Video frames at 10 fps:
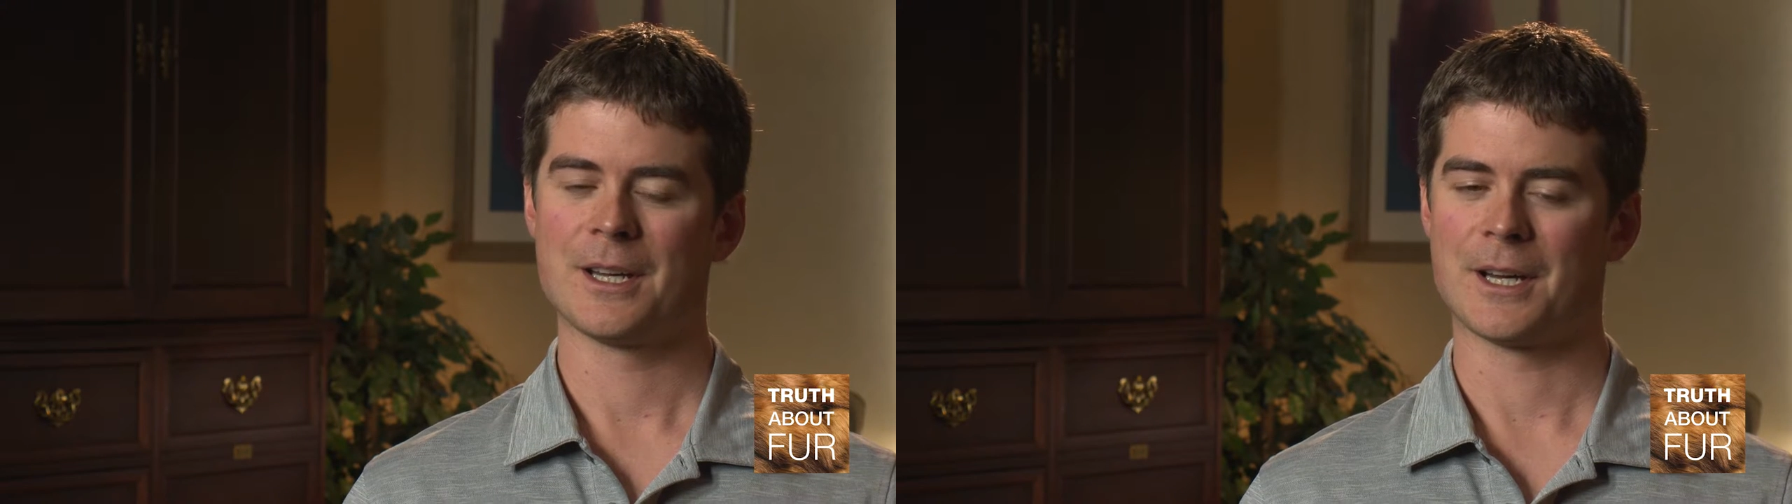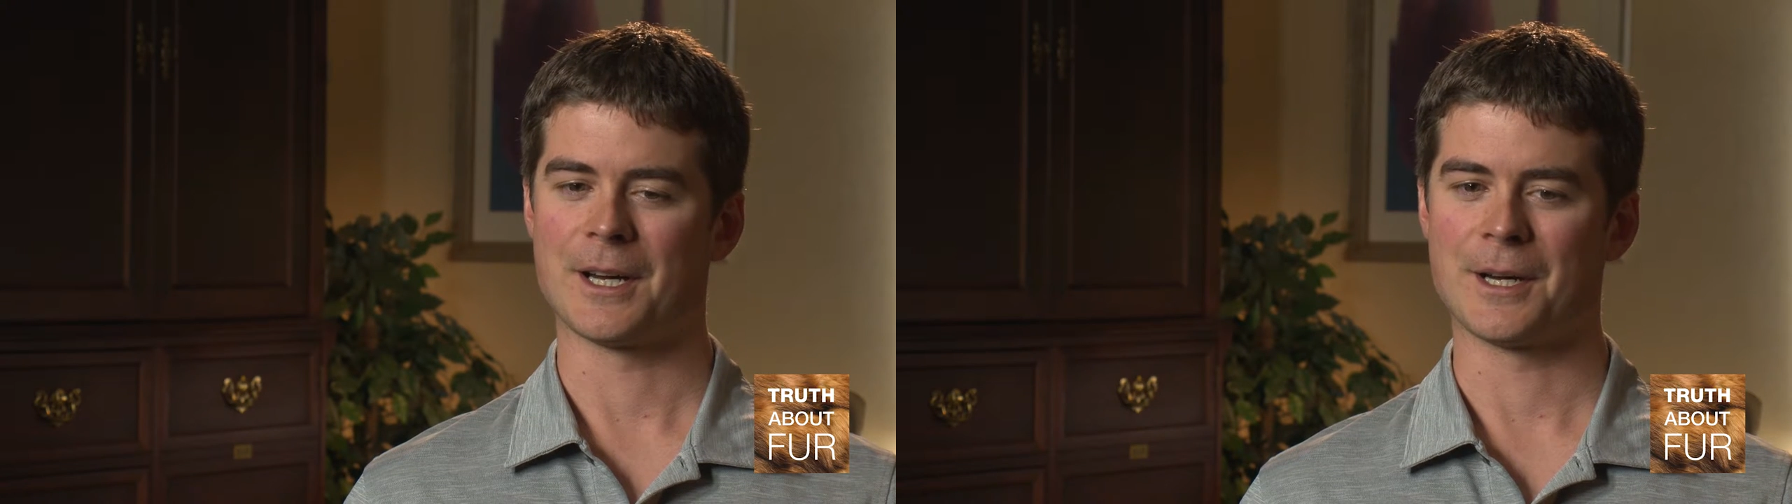
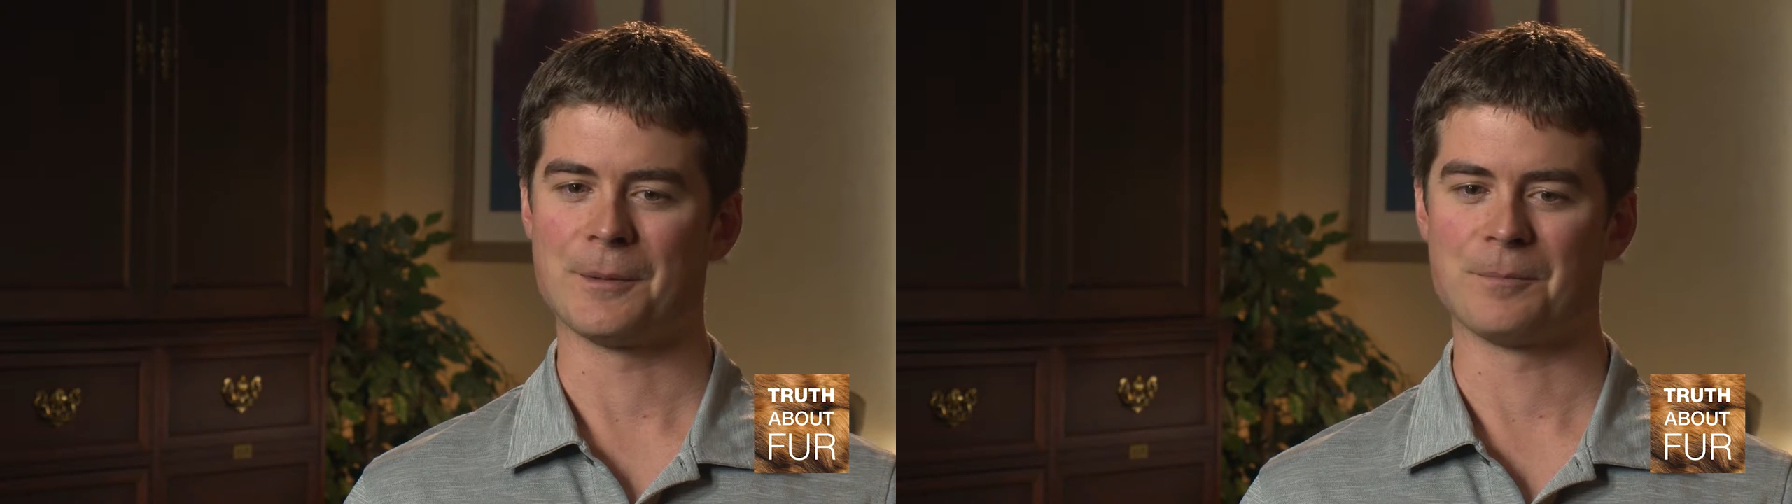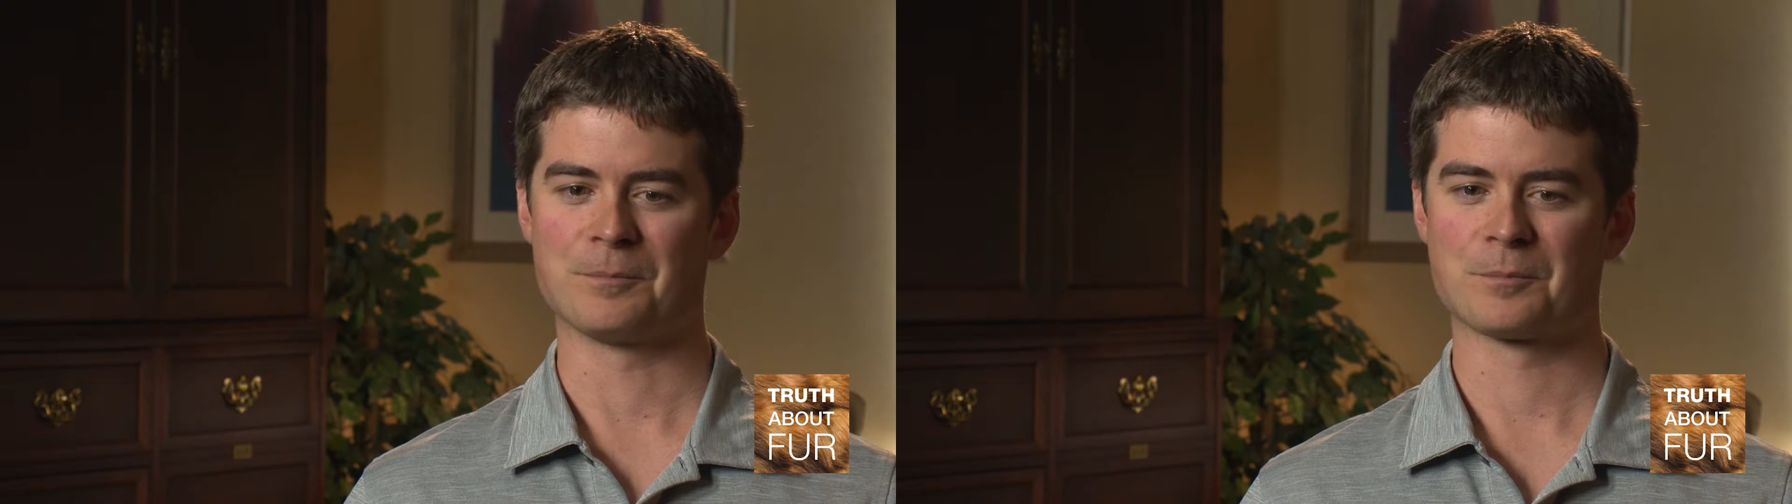
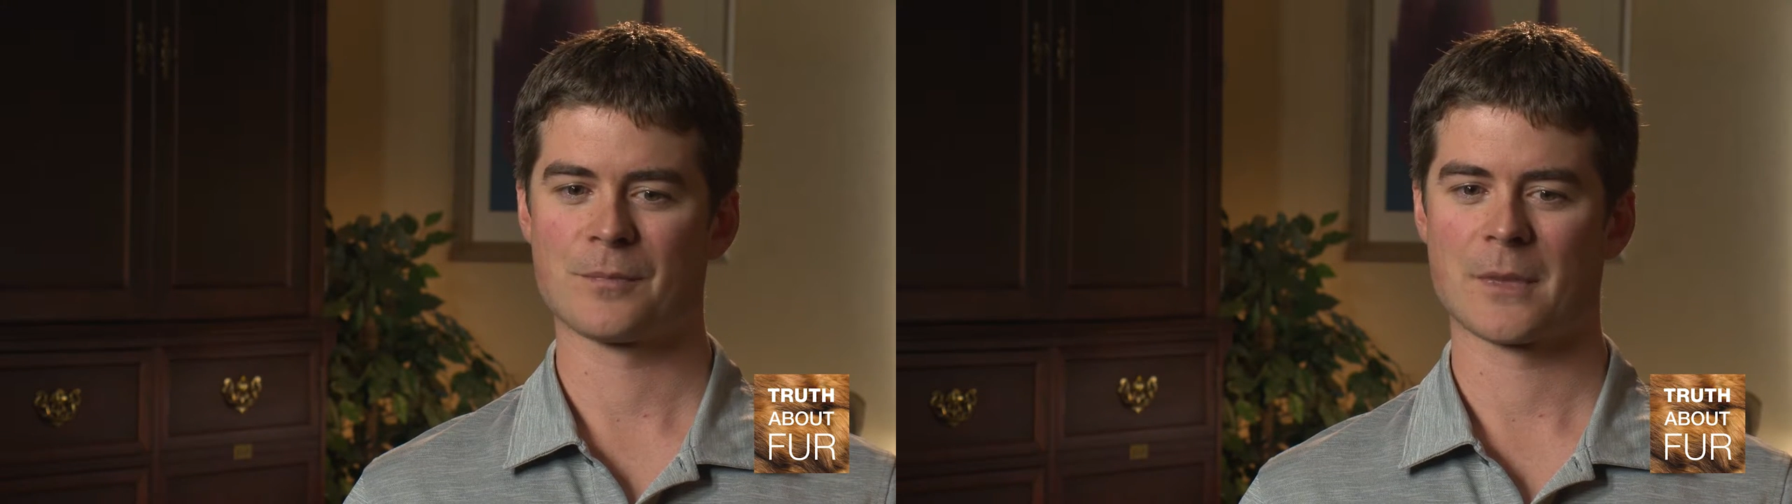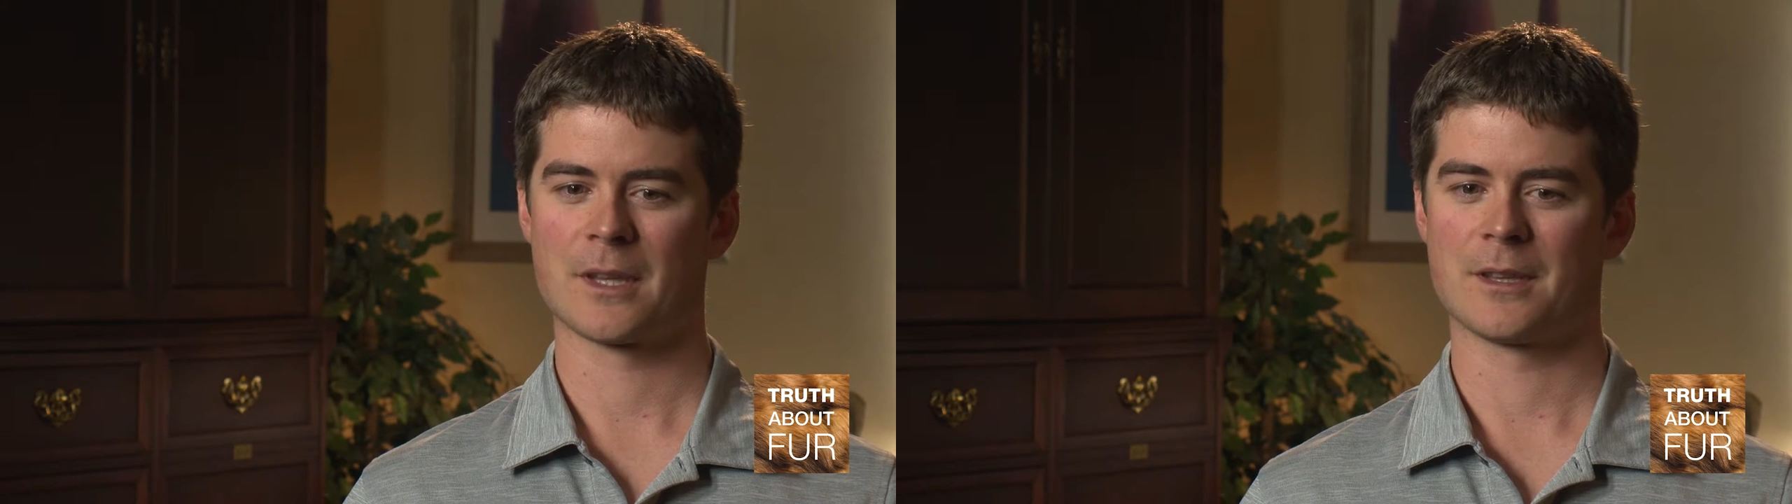um,
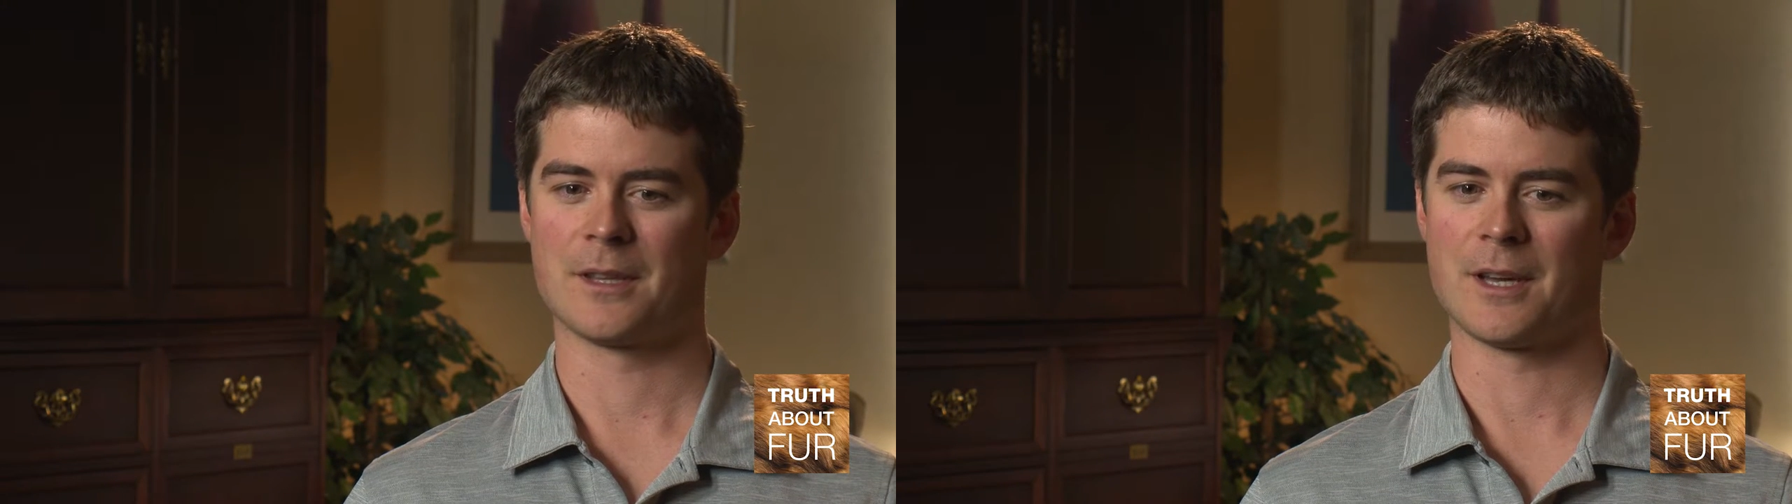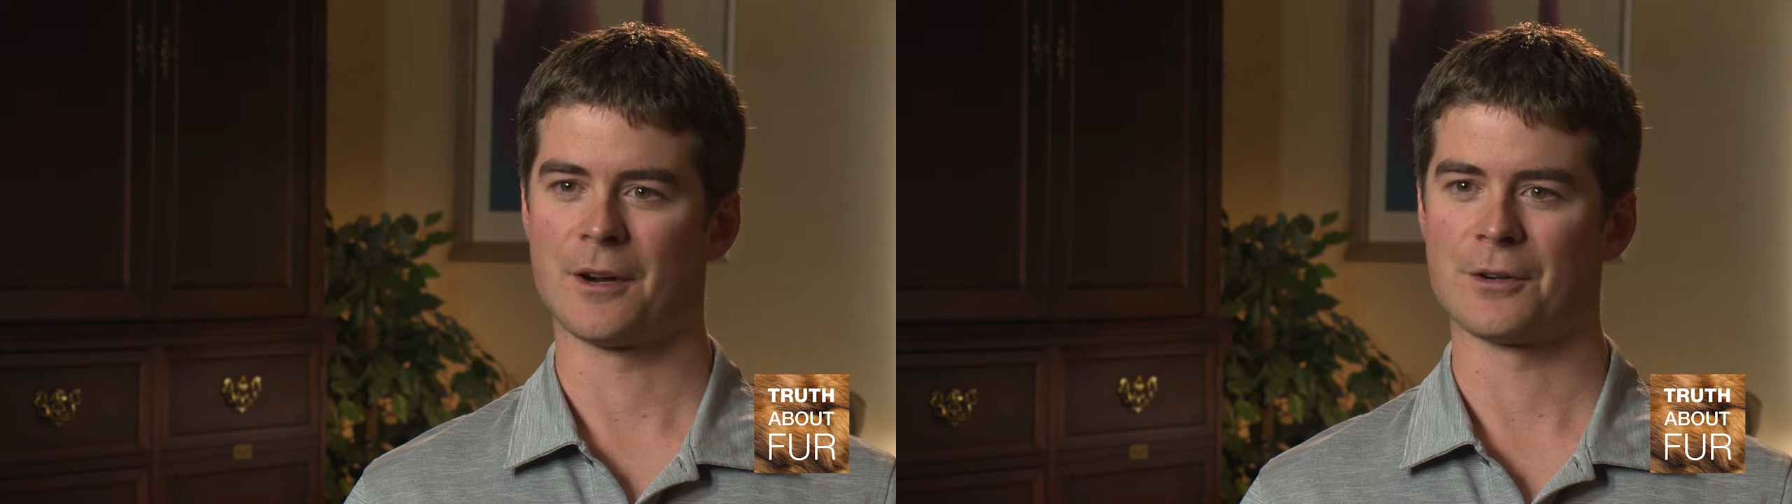
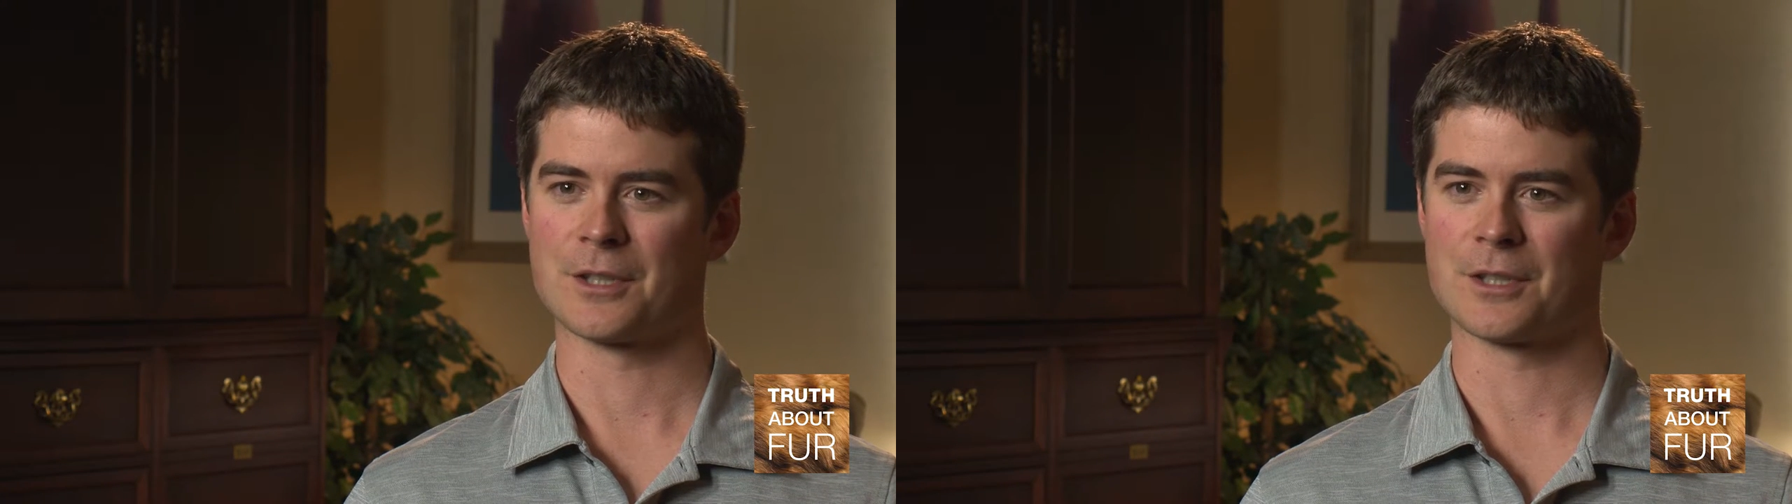they're